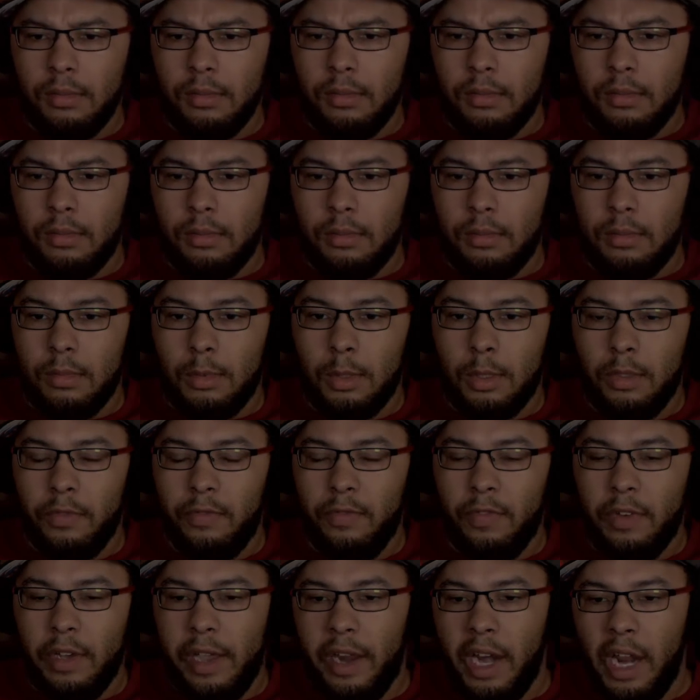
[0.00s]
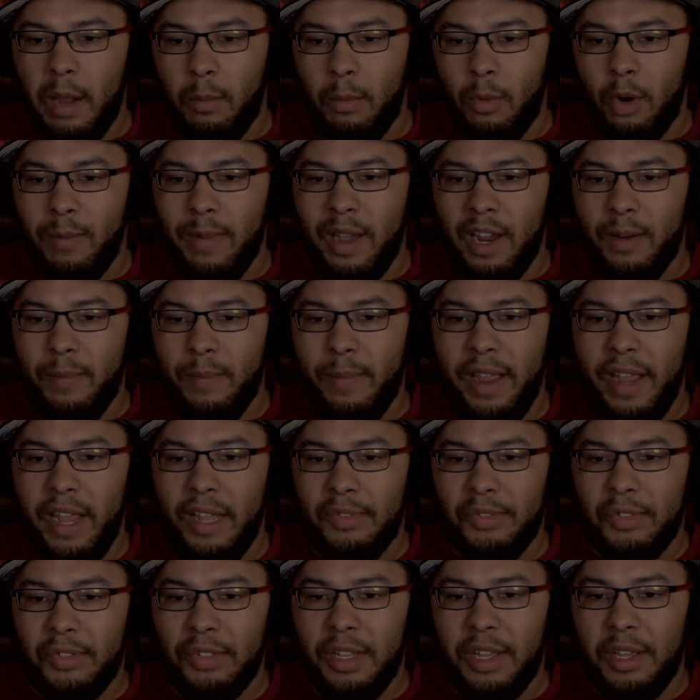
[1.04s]
We're gonna find out more about our past.
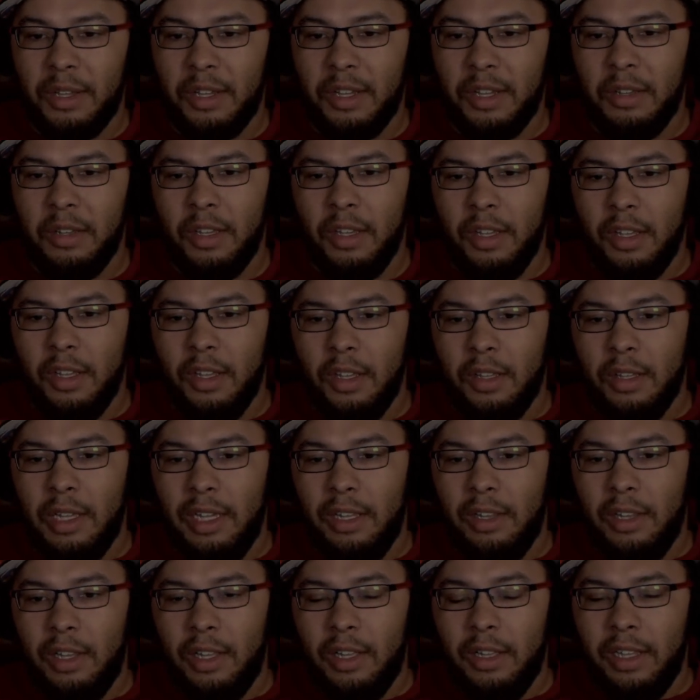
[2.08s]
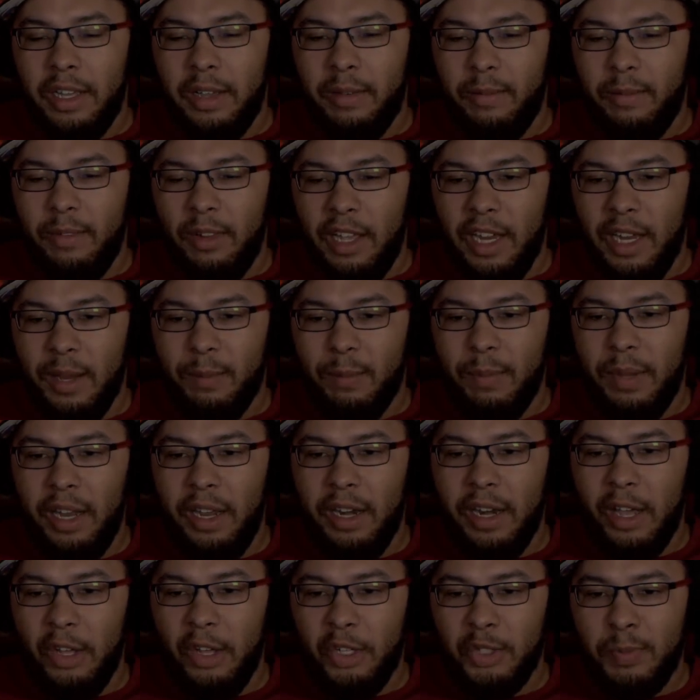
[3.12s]
Is that that that lion peeing
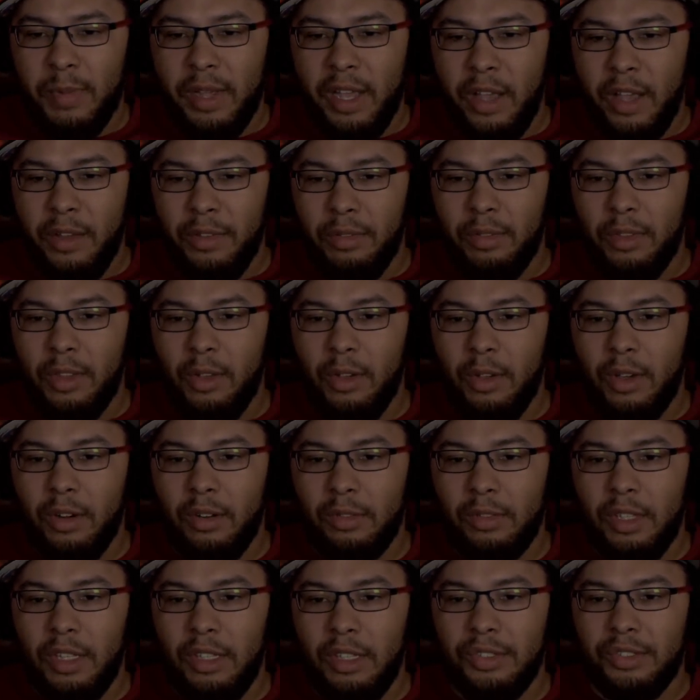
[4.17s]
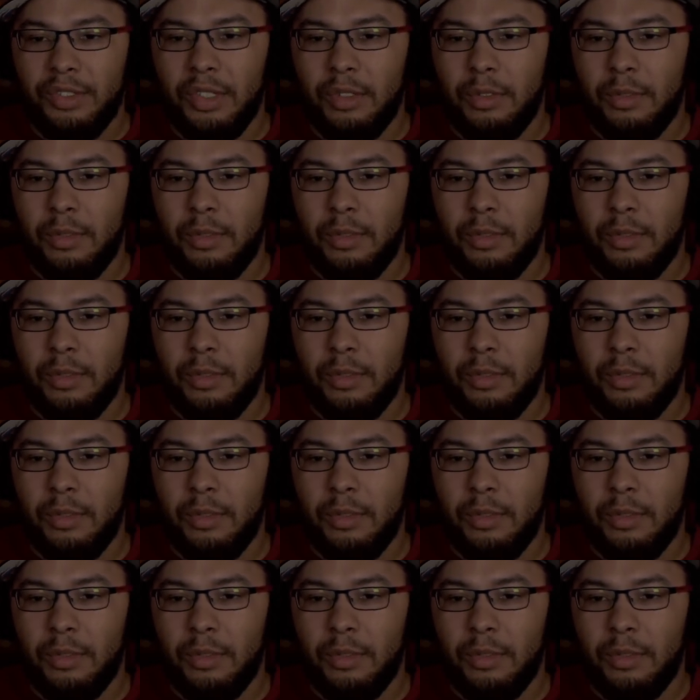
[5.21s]
out its mouth? No, I don't think so.